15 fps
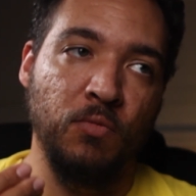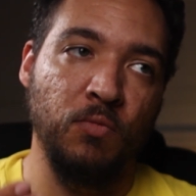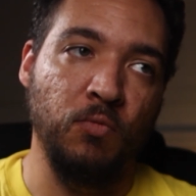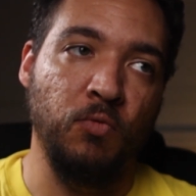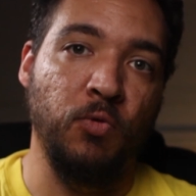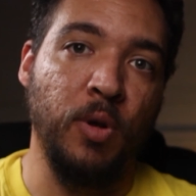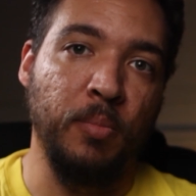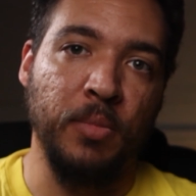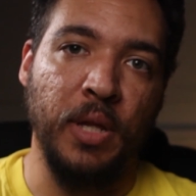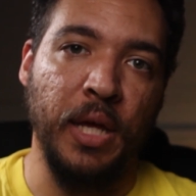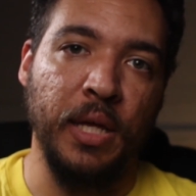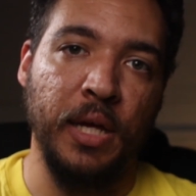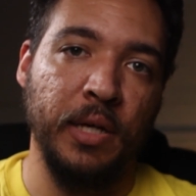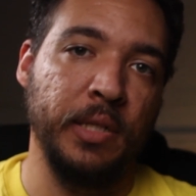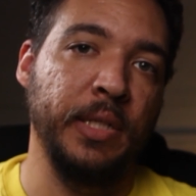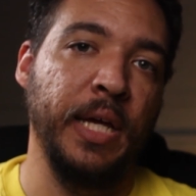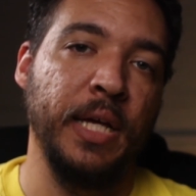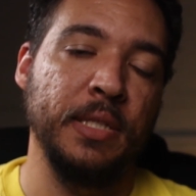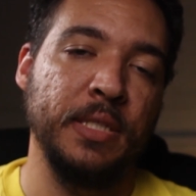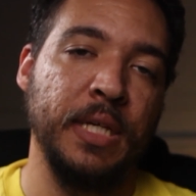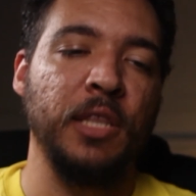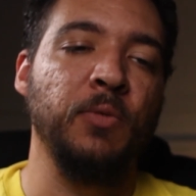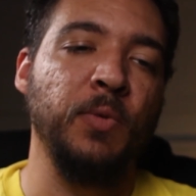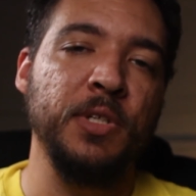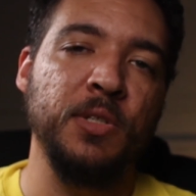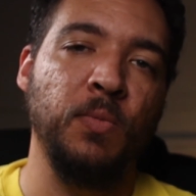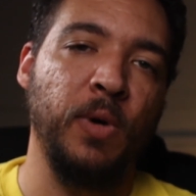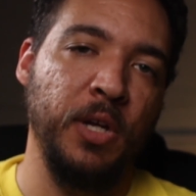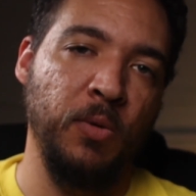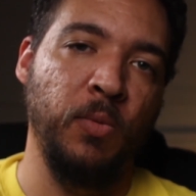from like a glance. And the
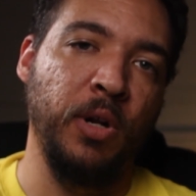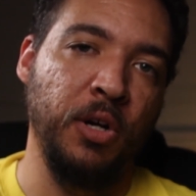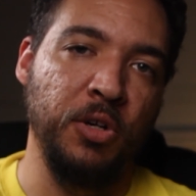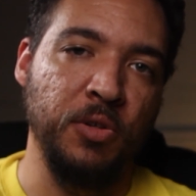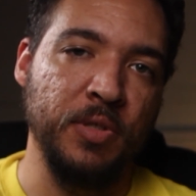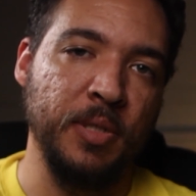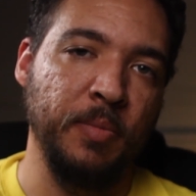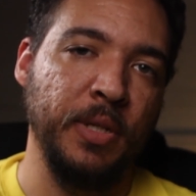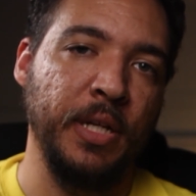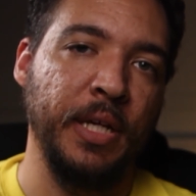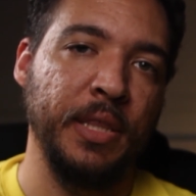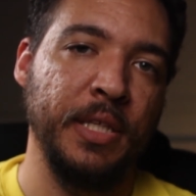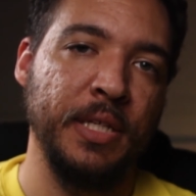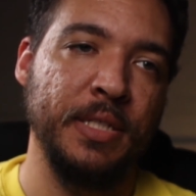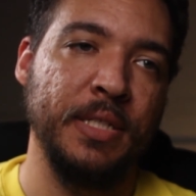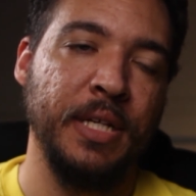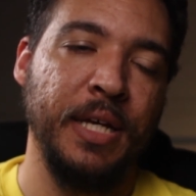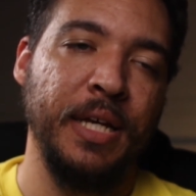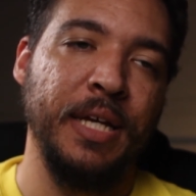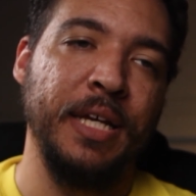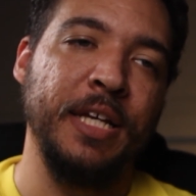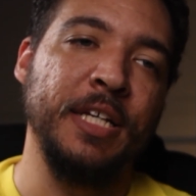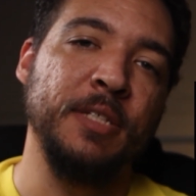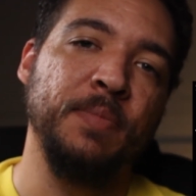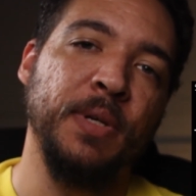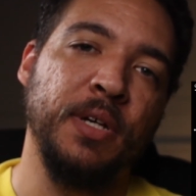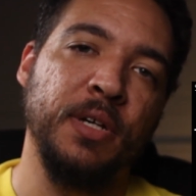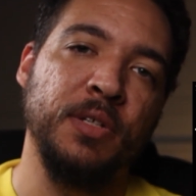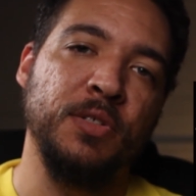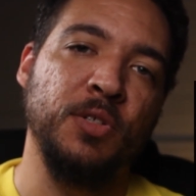reason why you want to do something like this is
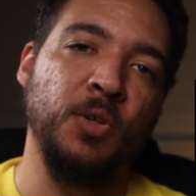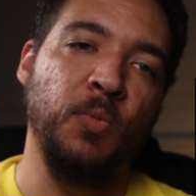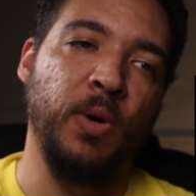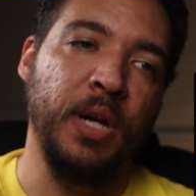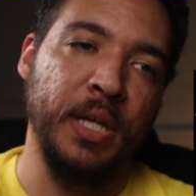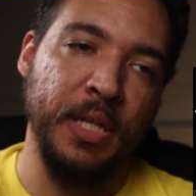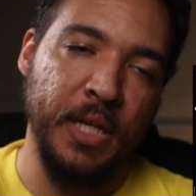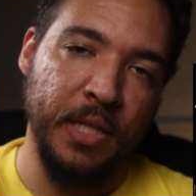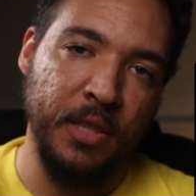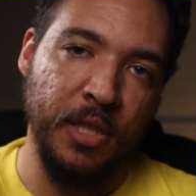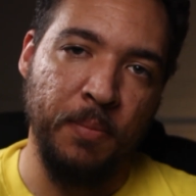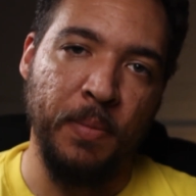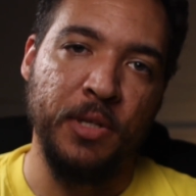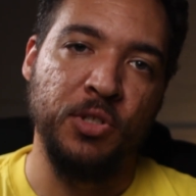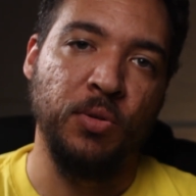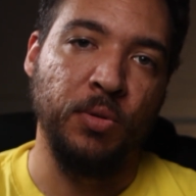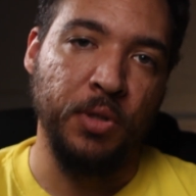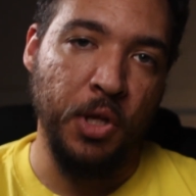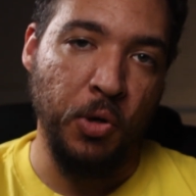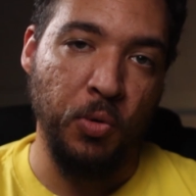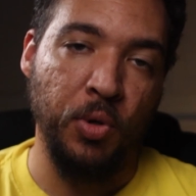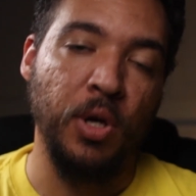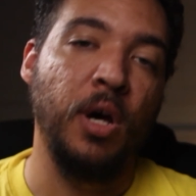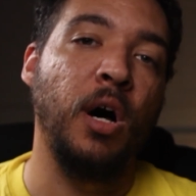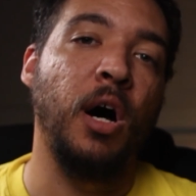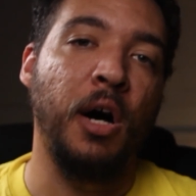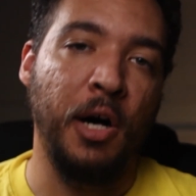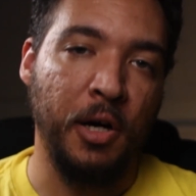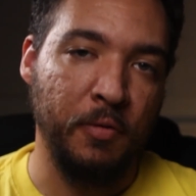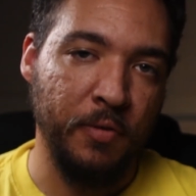because you want to get the mental load
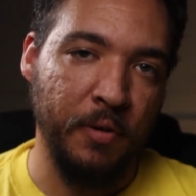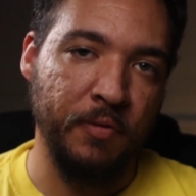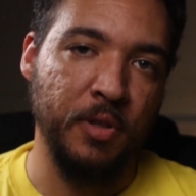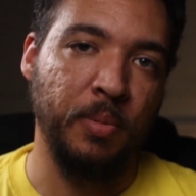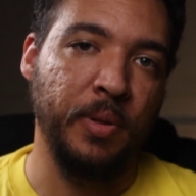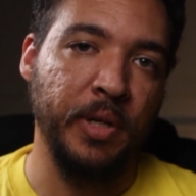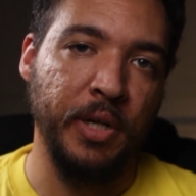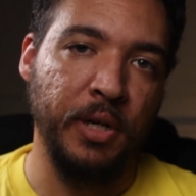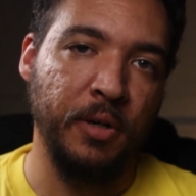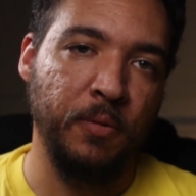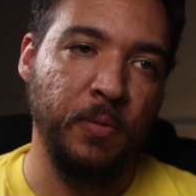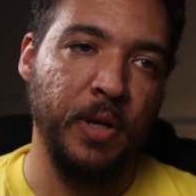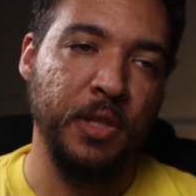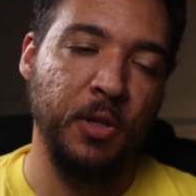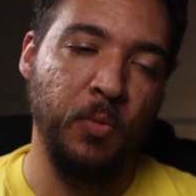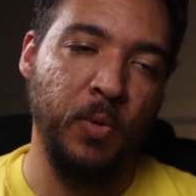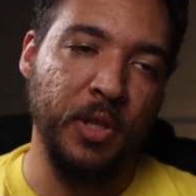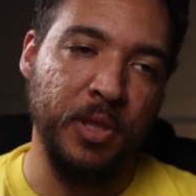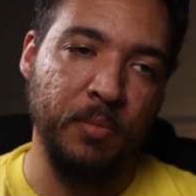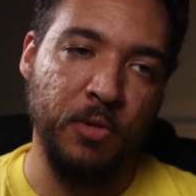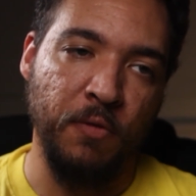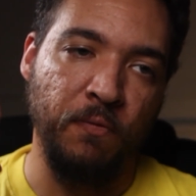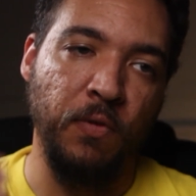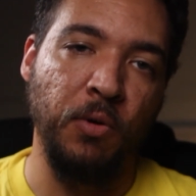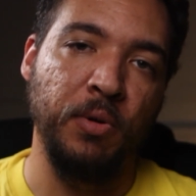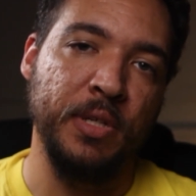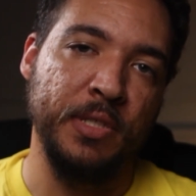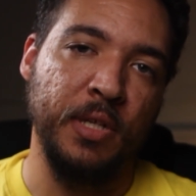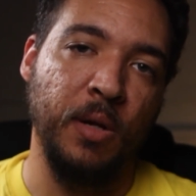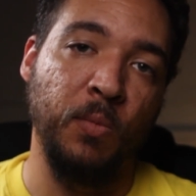off of the player, right? You want them to
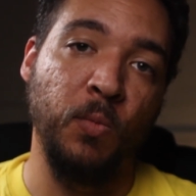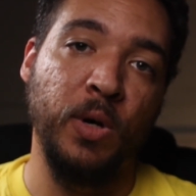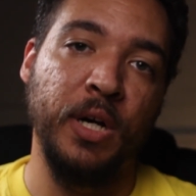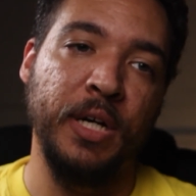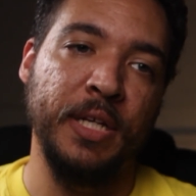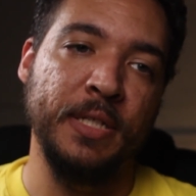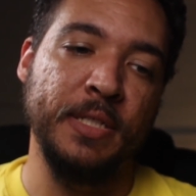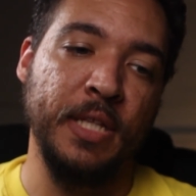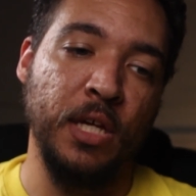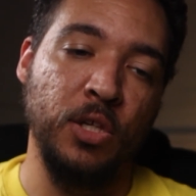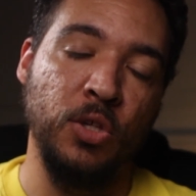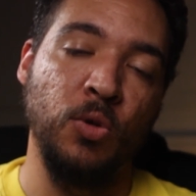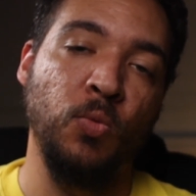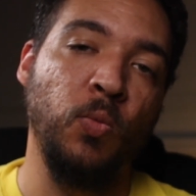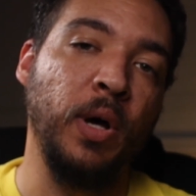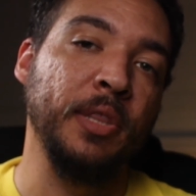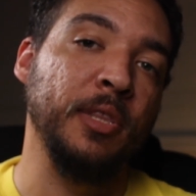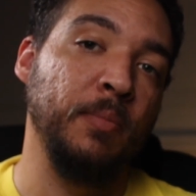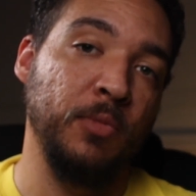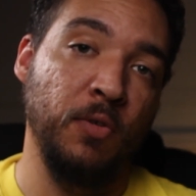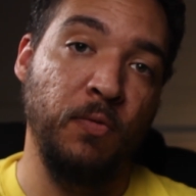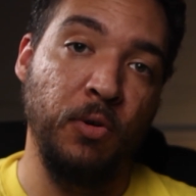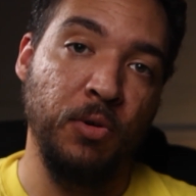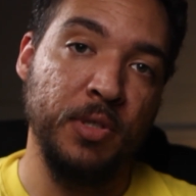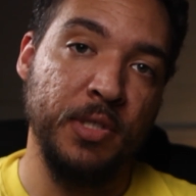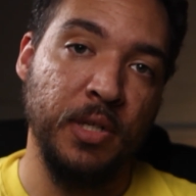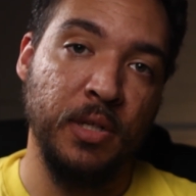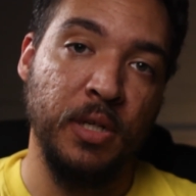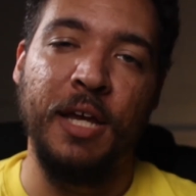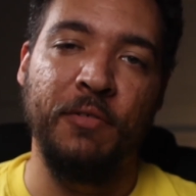focus on what it is that you want them to focus
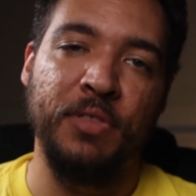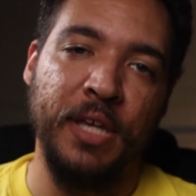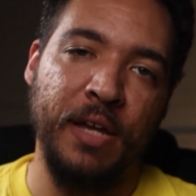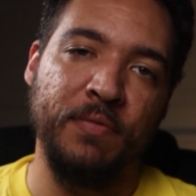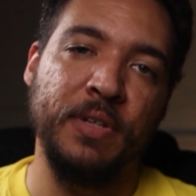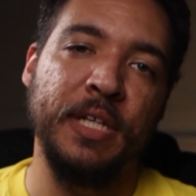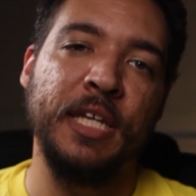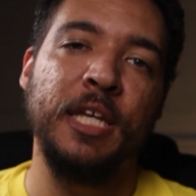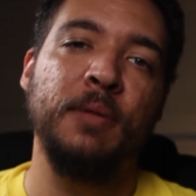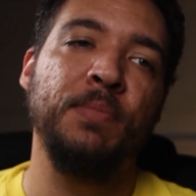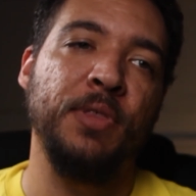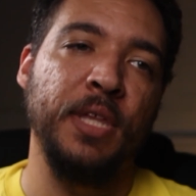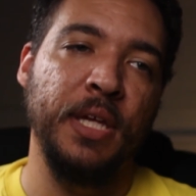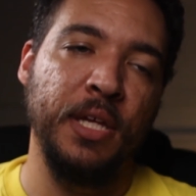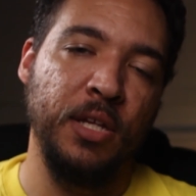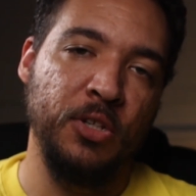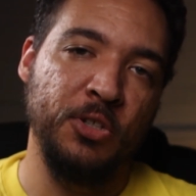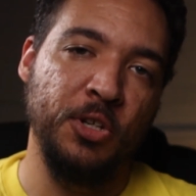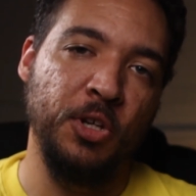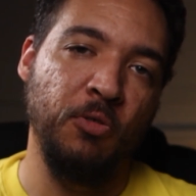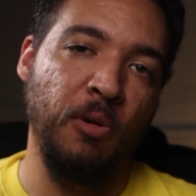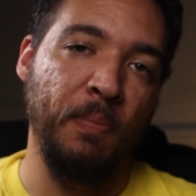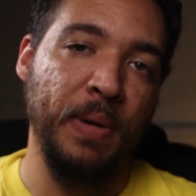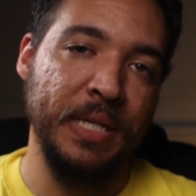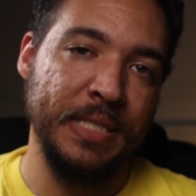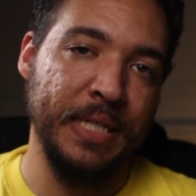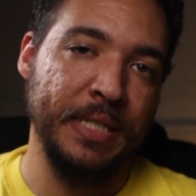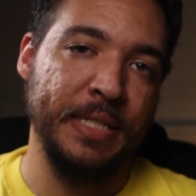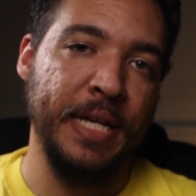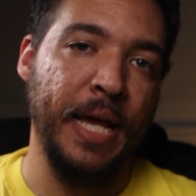on. If they have to keep thinking to do a
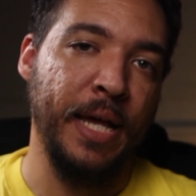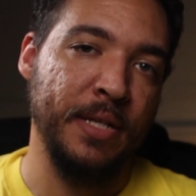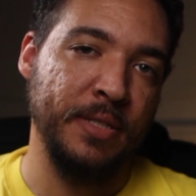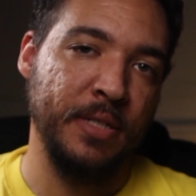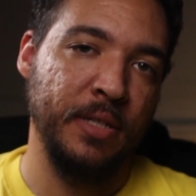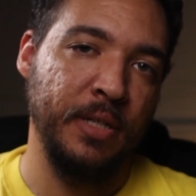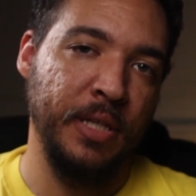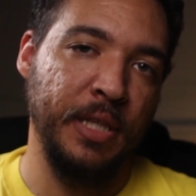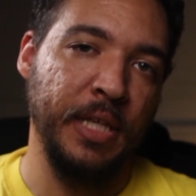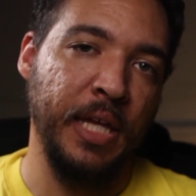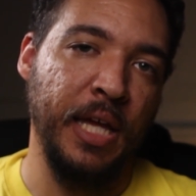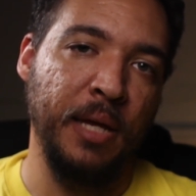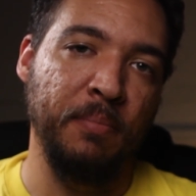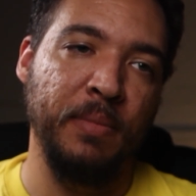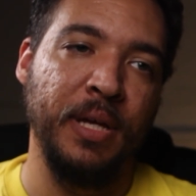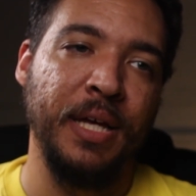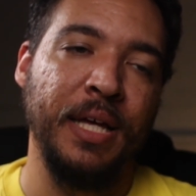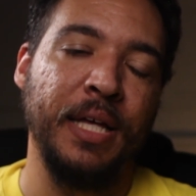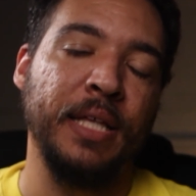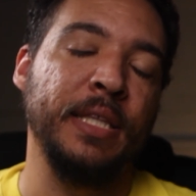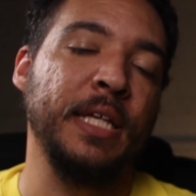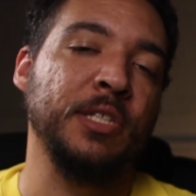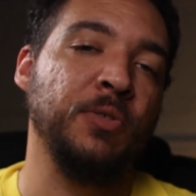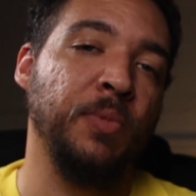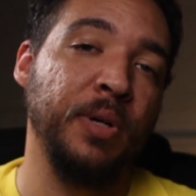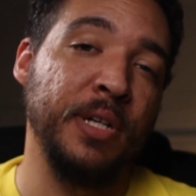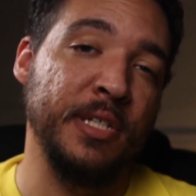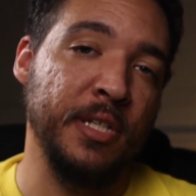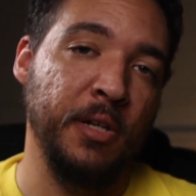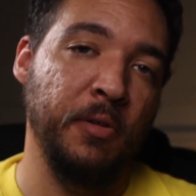basic task in the game, that's going
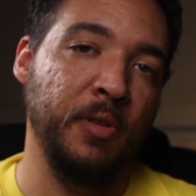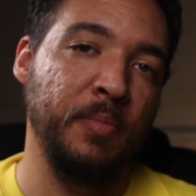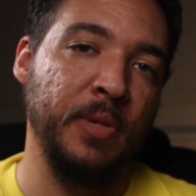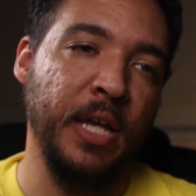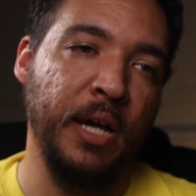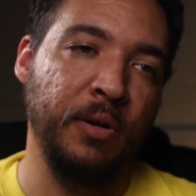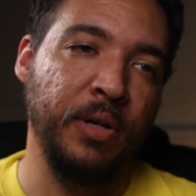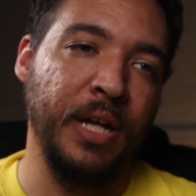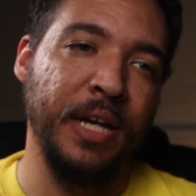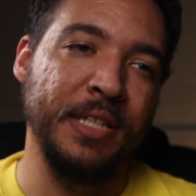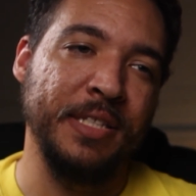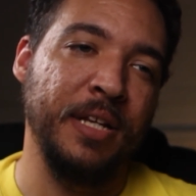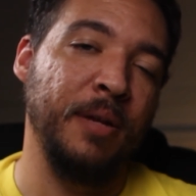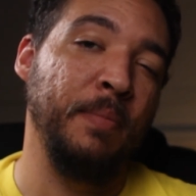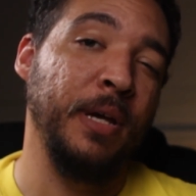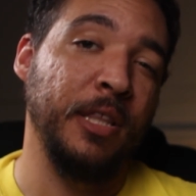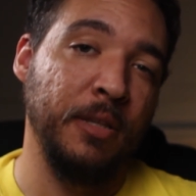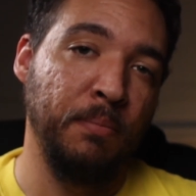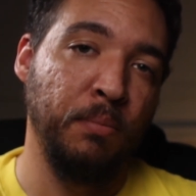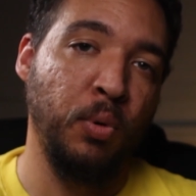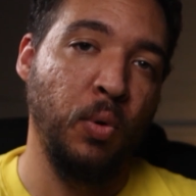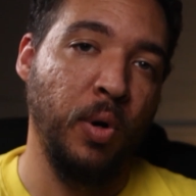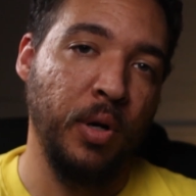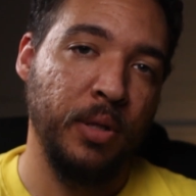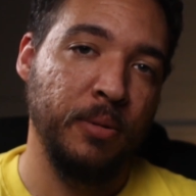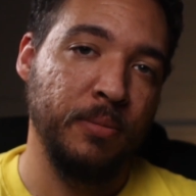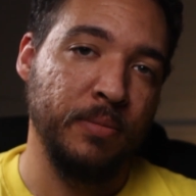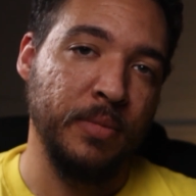to slow them down and it's going to make them bored.